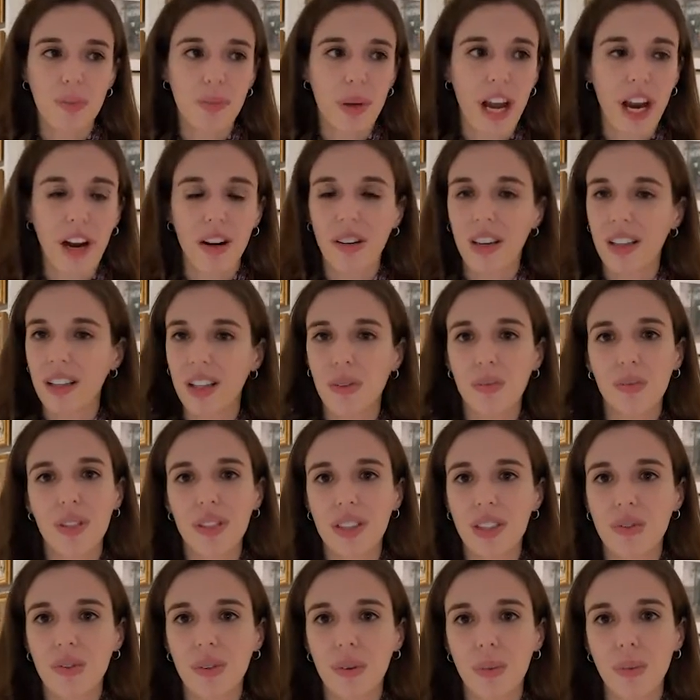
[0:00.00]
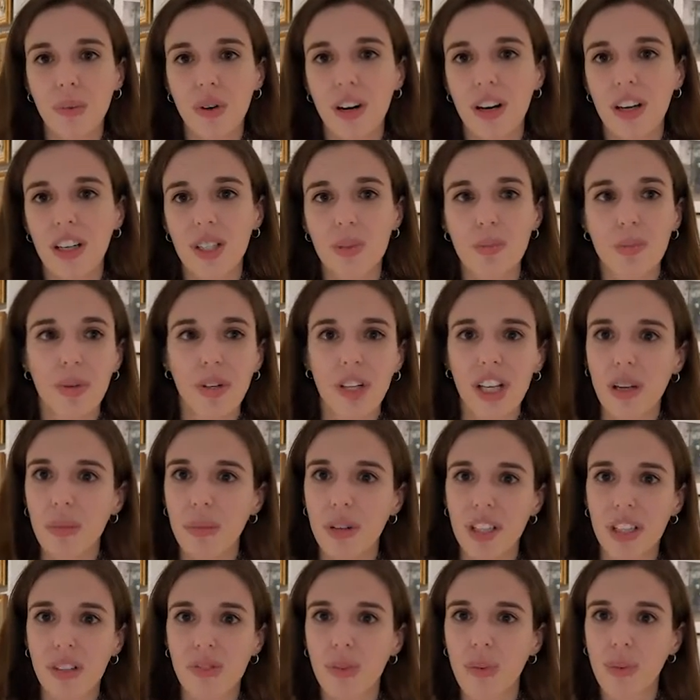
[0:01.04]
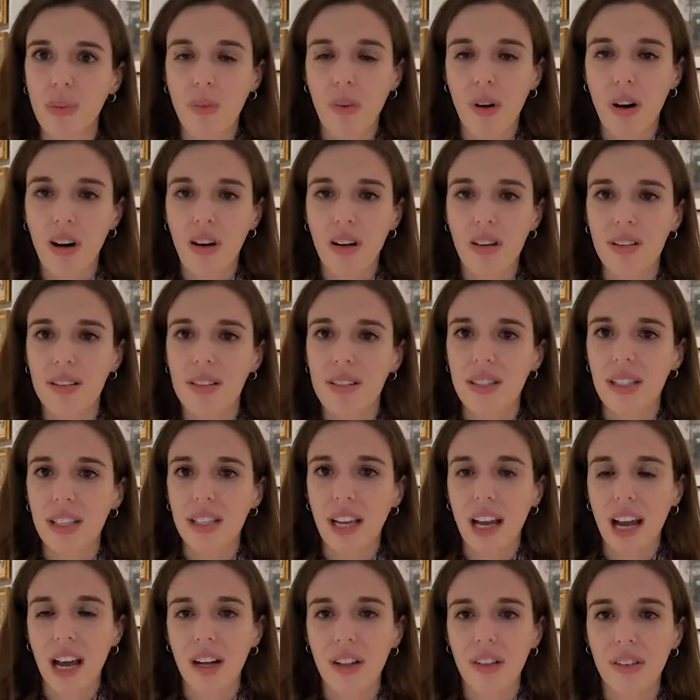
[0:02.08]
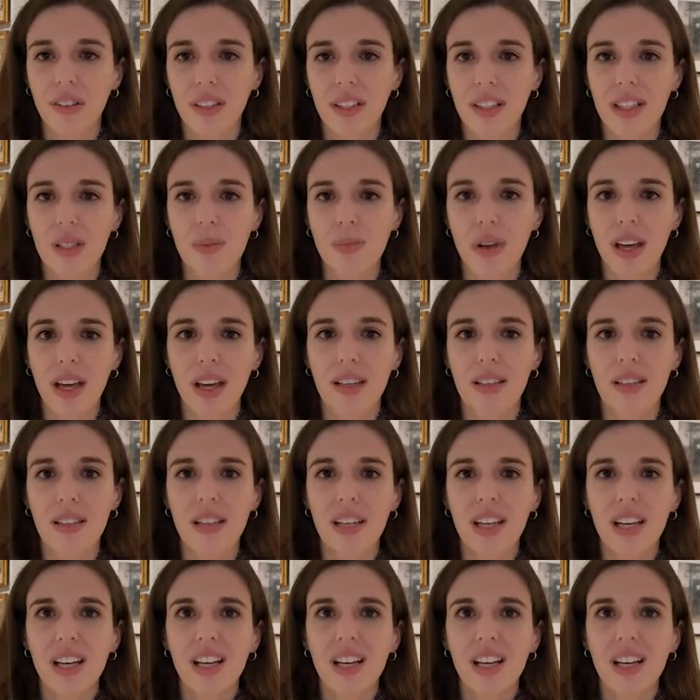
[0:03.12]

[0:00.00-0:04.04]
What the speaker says: pairing them with different works, putting them on different walls in the gallery space